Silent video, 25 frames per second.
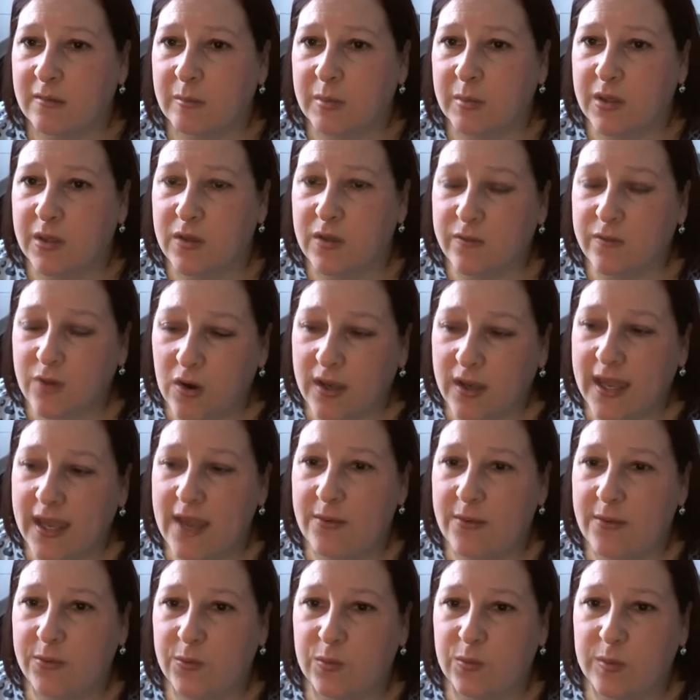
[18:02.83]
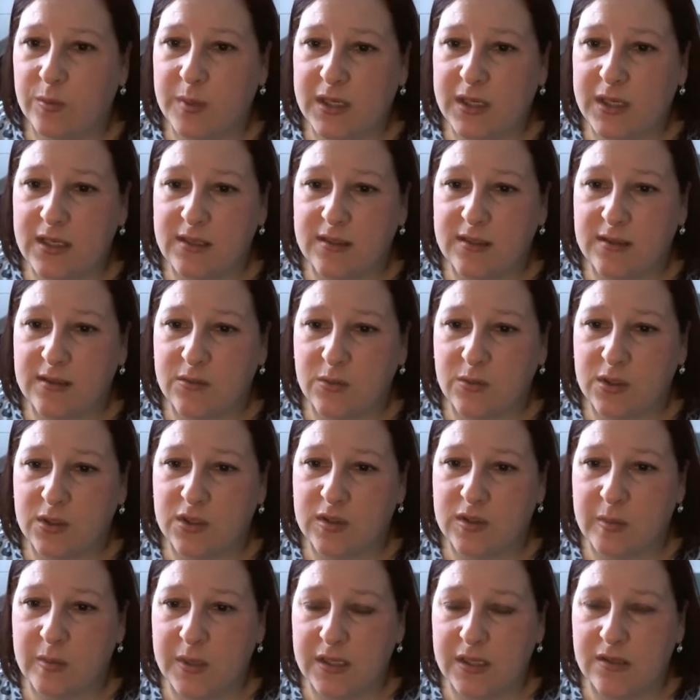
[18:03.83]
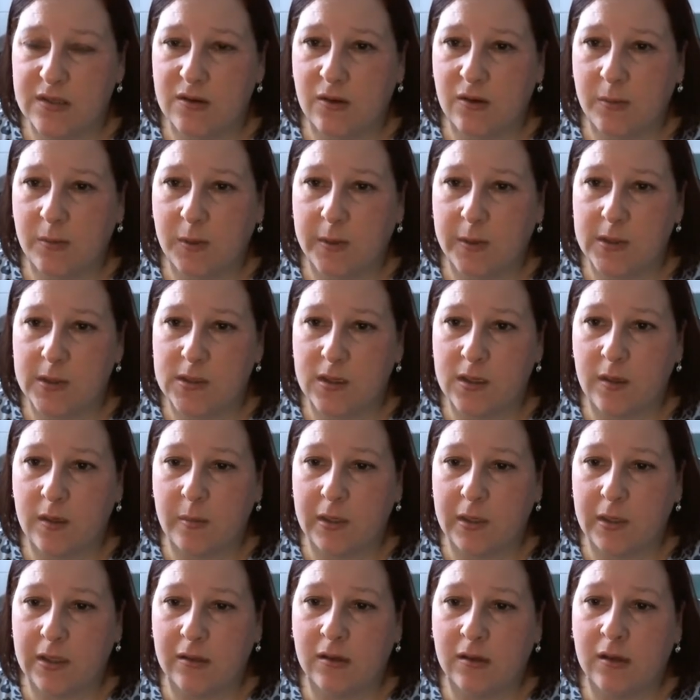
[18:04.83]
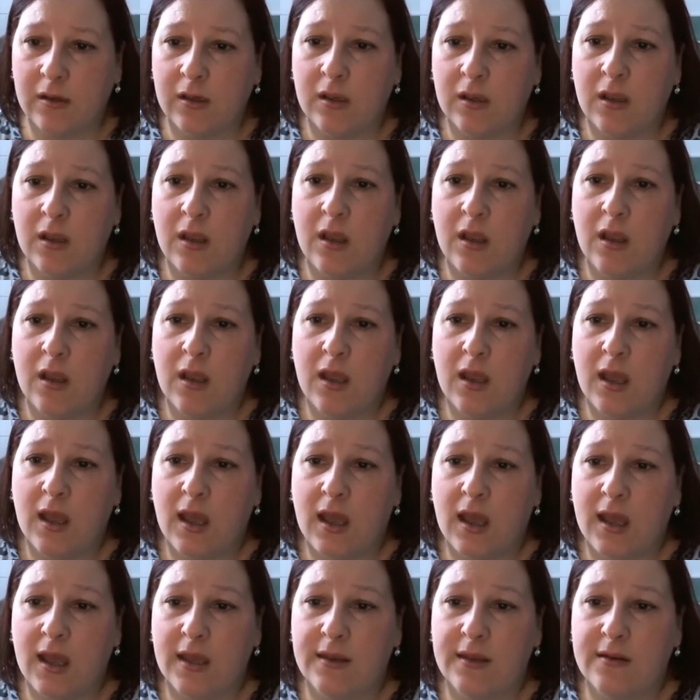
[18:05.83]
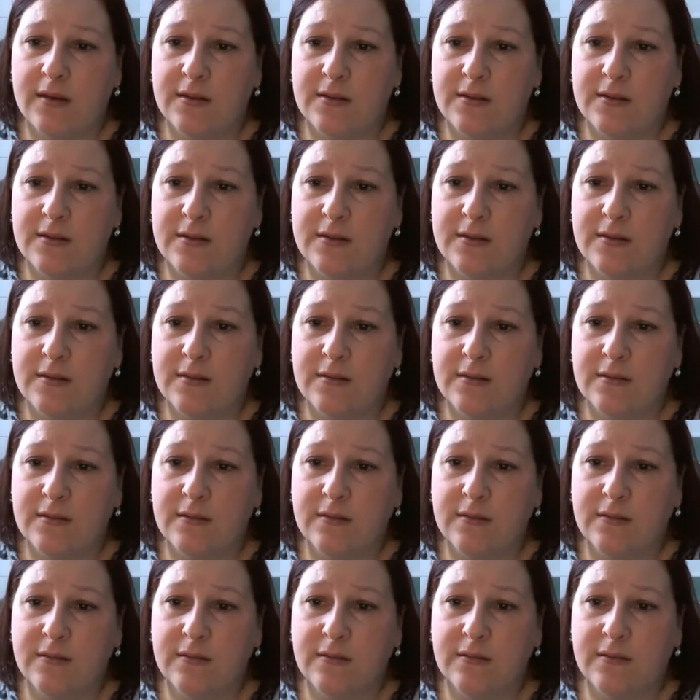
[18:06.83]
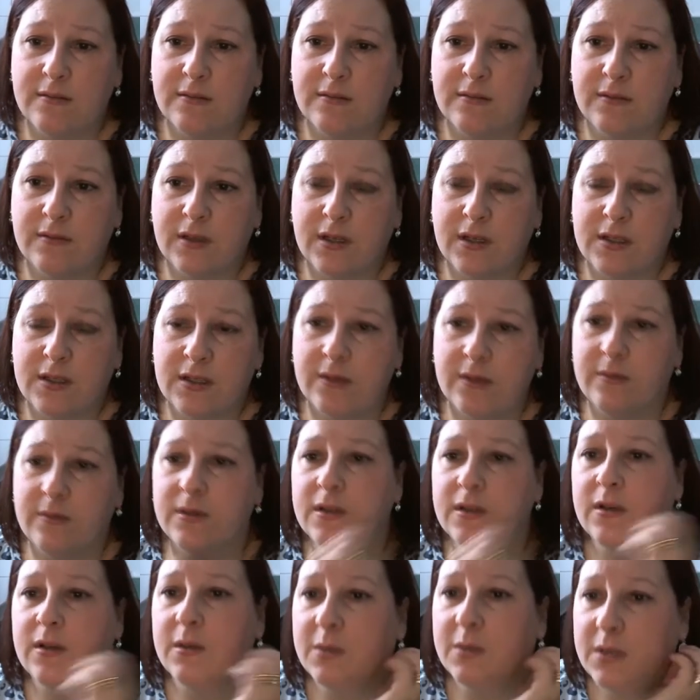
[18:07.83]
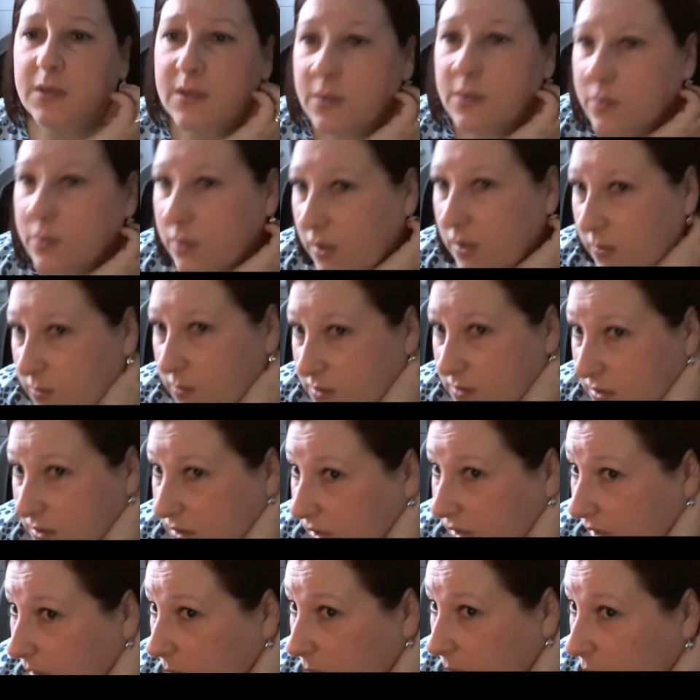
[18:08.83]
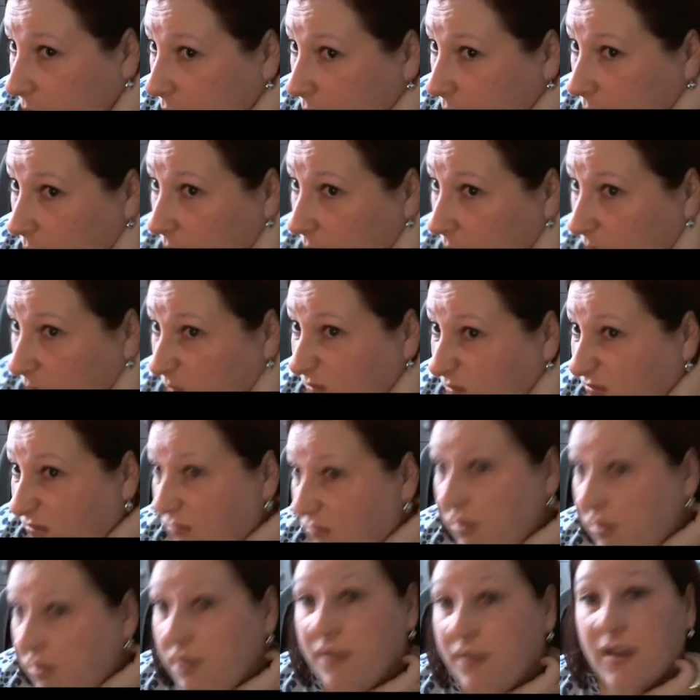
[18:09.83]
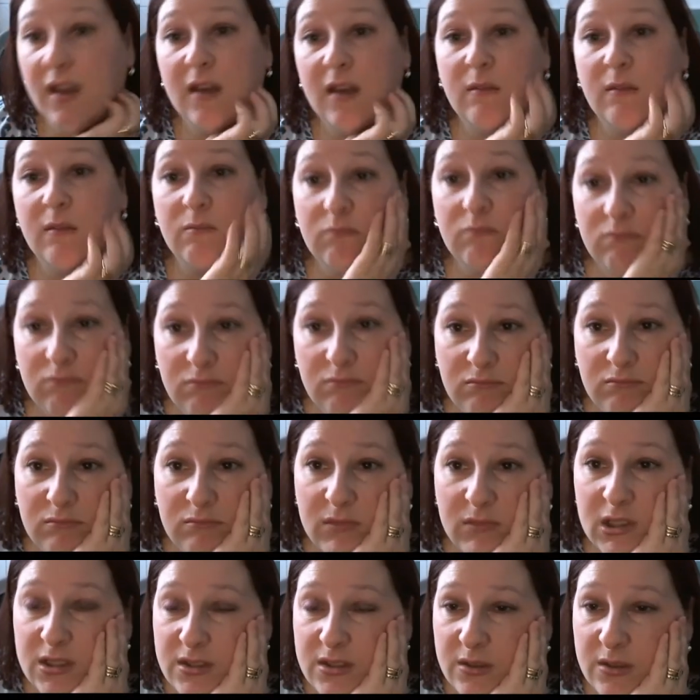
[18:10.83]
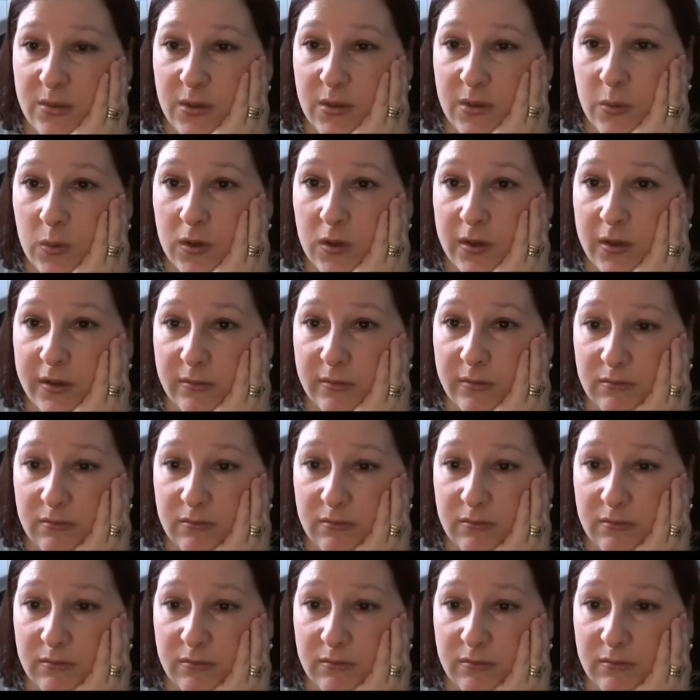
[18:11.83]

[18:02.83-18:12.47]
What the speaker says: But you've got to count all the pieces, which is a bit time consuming. And I don't know, I thought I was going to get more than that. I don't know why.